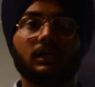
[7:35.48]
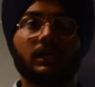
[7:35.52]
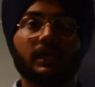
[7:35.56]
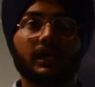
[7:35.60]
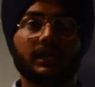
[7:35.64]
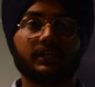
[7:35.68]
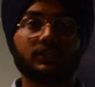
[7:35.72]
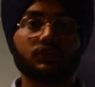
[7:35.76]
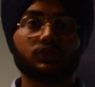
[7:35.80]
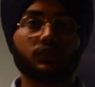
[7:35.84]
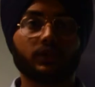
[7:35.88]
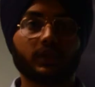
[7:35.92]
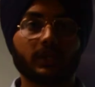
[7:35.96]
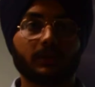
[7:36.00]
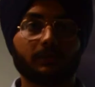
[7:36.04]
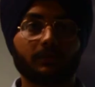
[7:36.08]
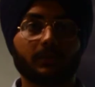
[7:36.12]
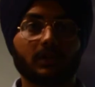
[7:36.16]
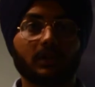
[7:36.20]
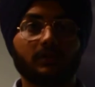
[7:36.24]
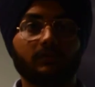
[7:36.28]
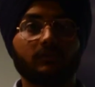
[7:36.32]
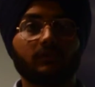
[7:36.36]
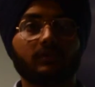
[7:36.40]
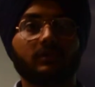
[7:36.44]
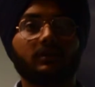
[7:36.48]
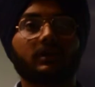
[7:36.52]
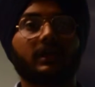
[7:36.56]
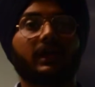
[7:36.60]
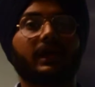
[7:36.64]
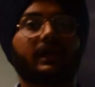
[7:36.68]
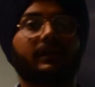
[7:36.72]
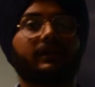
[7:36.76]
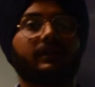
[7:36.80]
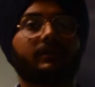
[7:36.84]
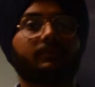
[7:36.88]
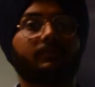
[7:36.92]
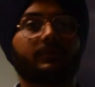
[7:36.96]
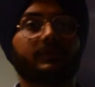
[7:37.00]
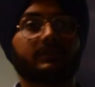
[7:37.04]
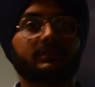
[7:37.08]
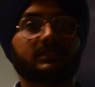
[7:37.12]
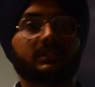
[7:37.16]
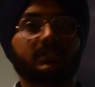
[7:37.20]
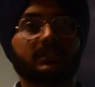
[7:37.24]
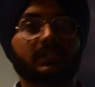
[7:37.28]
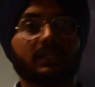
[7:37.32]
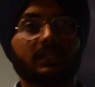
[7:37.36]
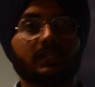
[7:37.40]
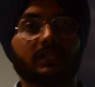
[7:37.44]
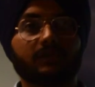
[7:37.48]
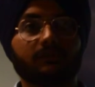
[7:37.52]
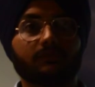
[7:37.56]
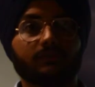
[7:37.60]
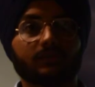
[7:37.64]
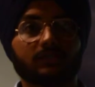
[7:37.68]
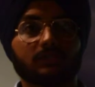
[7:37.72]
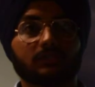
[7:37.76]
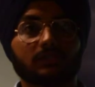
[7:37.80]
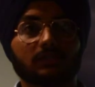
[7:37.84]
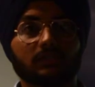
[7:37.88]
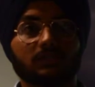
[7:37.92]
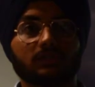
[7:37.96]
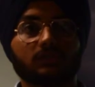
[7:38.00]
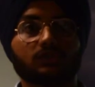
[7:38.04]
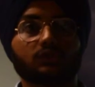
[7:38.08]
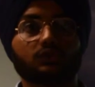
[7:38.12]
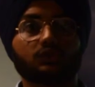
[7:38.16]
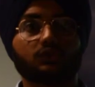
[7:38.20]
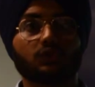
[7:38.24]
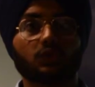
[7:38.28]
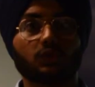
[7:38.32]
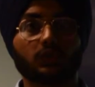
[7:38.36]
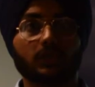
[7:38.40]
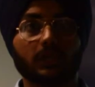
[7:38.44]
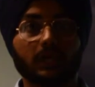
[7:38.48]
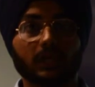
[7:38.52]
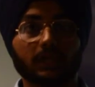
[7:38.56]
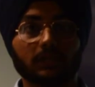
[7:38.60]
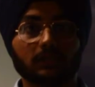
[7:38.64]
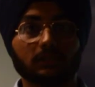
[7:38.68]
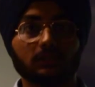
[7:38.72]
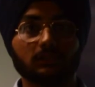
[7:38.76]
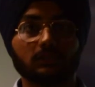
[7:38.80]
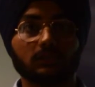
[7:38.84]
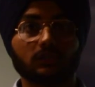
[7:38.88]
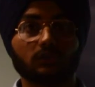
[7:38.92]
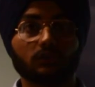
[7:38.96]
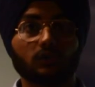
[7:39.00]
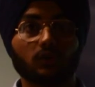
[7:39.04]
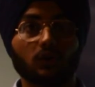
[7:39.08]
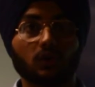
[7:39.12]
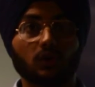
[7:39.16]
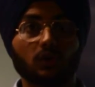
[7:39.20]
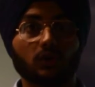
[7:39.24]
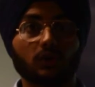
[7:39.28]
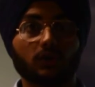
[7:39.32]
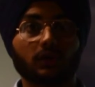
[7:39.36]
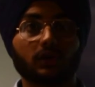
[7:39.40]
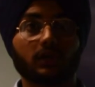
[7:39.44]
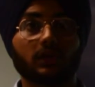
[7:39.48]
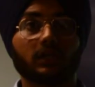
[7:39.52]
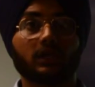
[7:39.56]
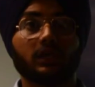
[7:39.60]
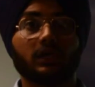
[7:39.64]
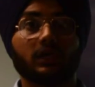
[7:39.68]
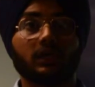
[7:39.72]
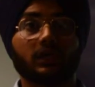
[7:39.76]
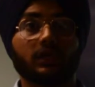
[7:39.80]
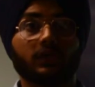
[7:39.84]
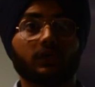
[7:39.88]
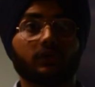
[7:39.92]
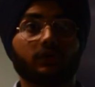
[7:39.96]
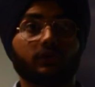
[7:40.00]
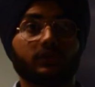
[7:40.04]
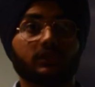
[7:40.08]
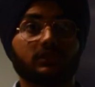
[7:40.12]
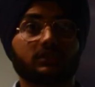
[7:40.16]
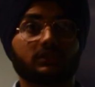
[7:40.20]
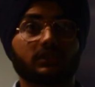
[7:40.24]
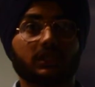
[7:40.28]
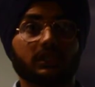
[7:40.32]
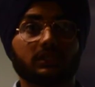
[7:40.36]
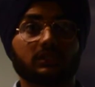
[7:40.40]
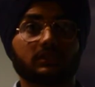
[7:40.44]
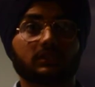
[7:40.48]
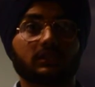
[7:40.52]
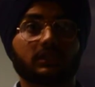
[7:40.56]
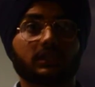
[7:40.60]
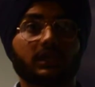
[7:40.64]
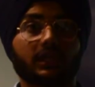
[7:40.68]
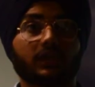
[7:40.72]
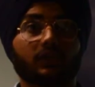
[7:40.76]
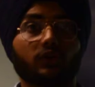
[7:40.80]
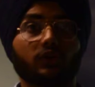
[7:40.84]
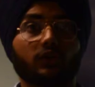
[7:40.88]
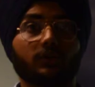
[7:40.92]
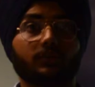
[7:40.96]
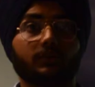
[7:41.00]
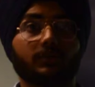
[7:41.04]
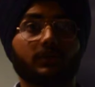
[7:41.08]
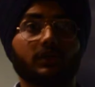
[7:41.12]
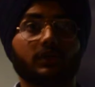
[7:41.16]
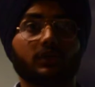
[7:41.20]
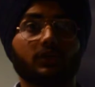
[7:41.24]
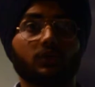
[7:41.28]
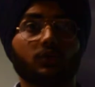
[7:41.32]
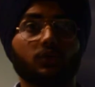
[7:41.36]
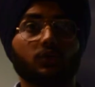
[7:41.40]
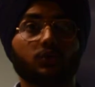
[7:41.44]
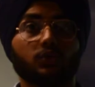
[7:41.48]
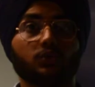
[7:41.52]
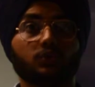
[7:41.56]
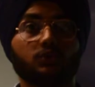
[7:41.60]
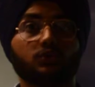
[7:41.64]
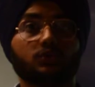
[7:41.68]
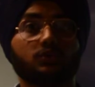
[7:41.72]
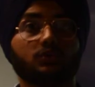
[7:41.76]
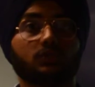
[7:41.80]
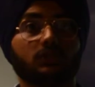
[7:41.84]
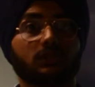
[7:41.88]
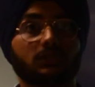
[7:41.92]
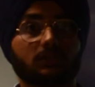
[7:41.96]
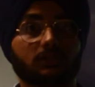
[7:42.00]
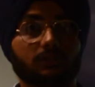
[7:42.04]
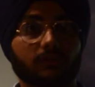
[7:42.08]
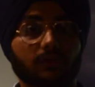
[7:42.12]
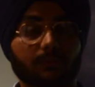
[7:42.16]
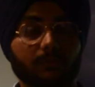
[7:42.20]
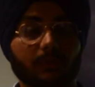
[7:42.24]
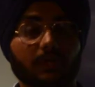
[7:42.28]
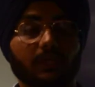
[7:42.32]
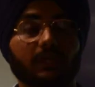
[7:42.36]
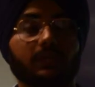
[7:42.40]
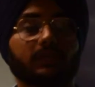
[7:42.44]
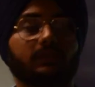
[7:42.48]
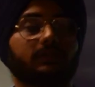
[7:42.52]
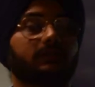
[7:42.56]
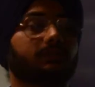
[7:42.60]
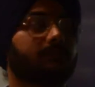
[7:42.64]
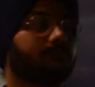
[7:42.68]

ensuring power and representative research so that the wrong heuristics cannot be used to discriminate.